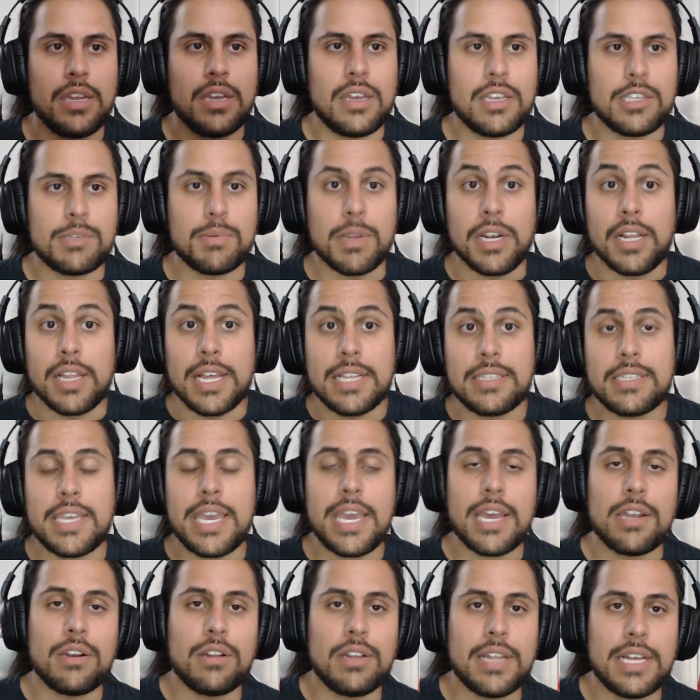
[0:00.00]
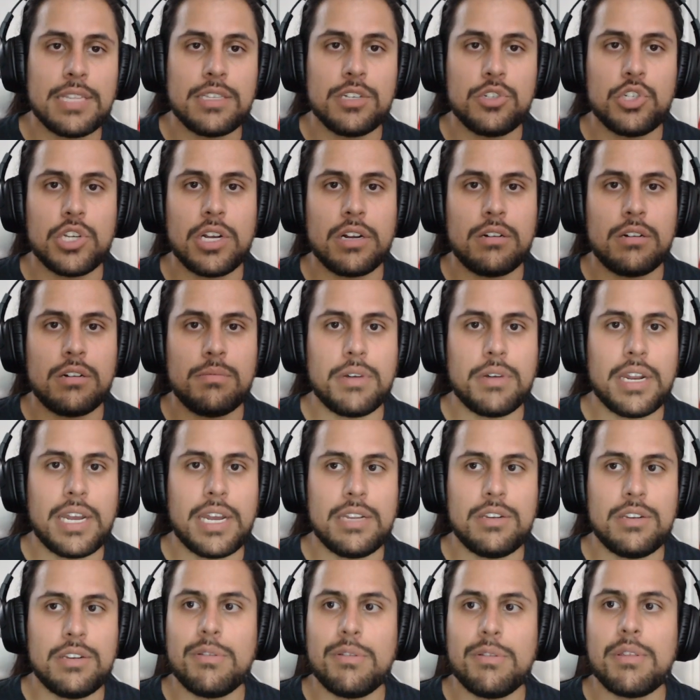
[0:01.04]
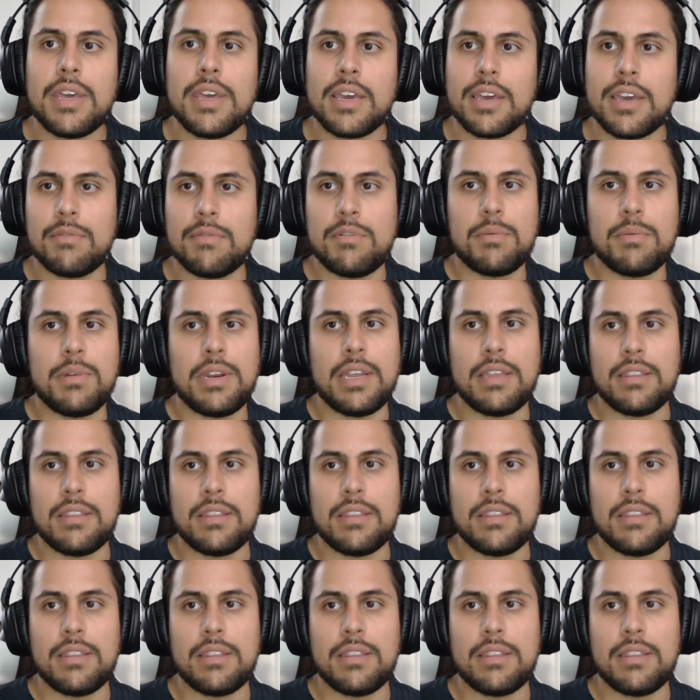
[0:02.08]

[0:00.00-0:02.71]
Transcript: it's been a lot to handle, a lot to juggle, but I do thank everybody